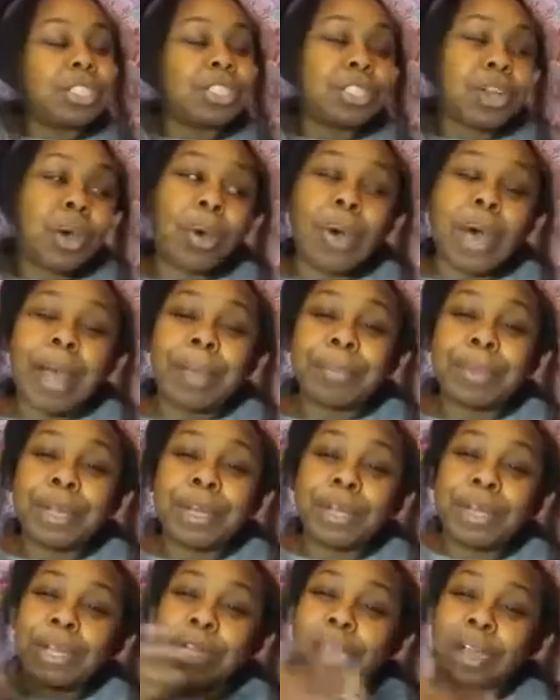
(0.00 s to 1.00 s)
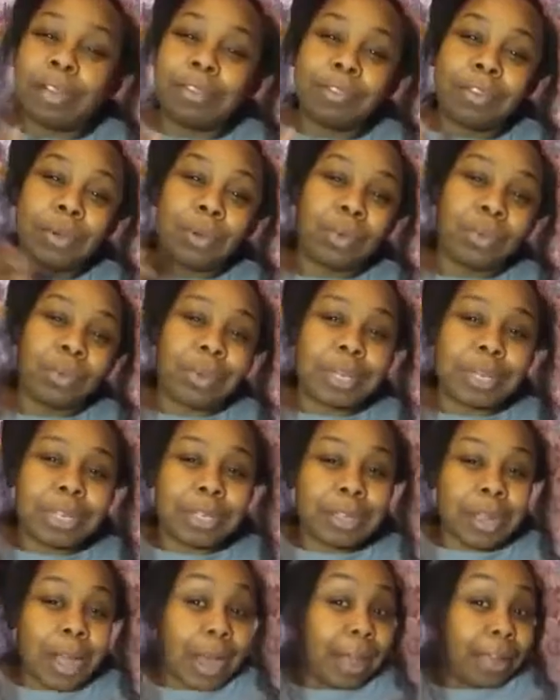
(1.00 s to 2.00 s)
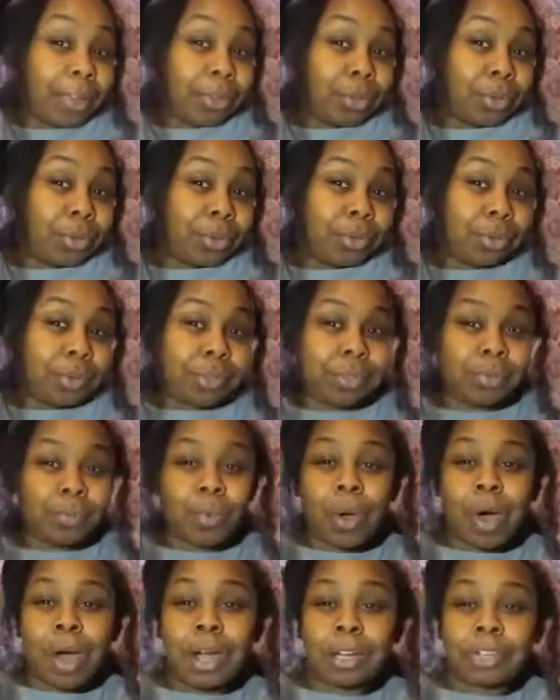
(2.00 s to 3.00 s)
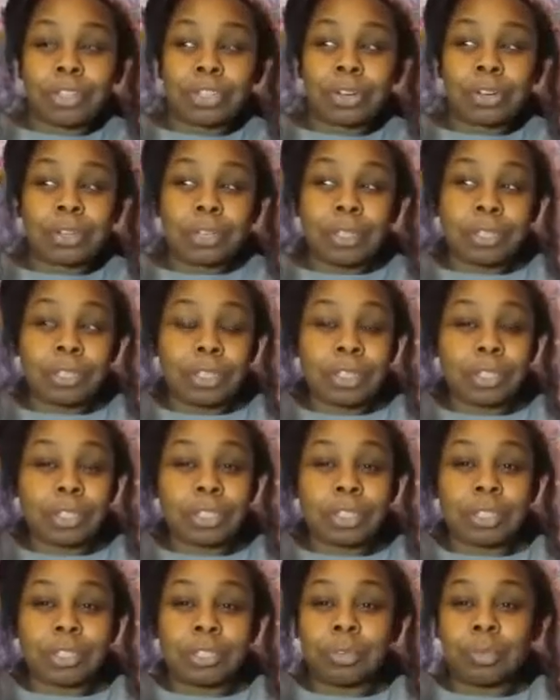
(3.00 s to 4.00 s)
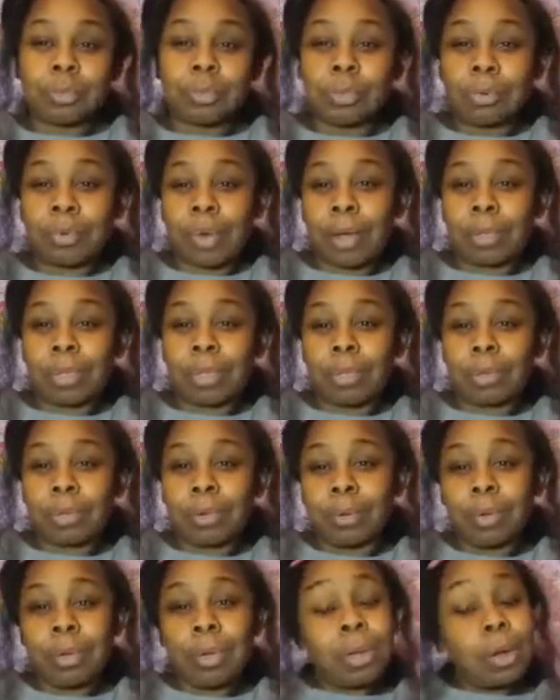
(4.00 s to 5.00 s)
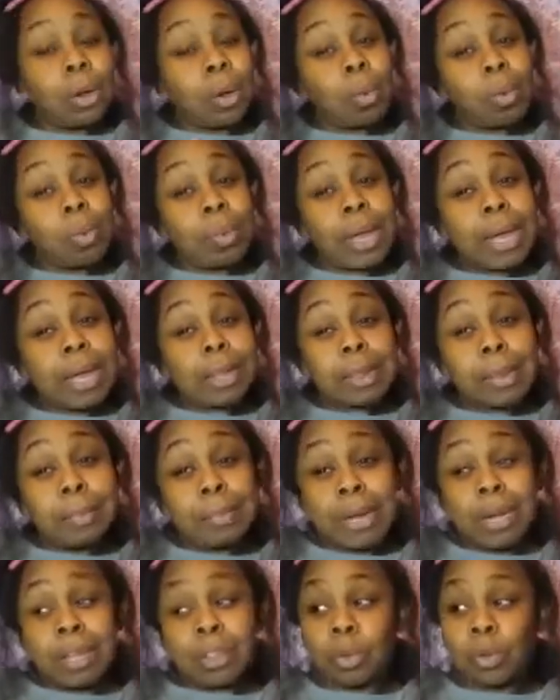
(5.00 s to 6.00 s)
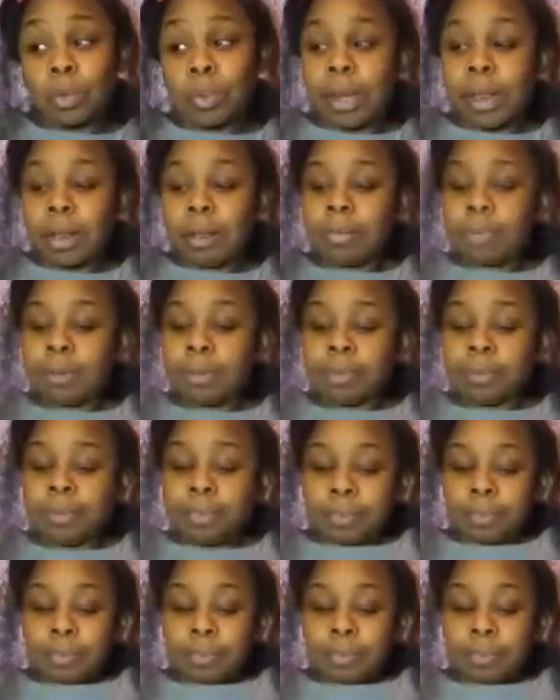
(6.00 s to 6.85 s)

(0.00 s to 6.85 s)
So I'm going to cover what I use, wash, condition throughout the week, the month, or whatever.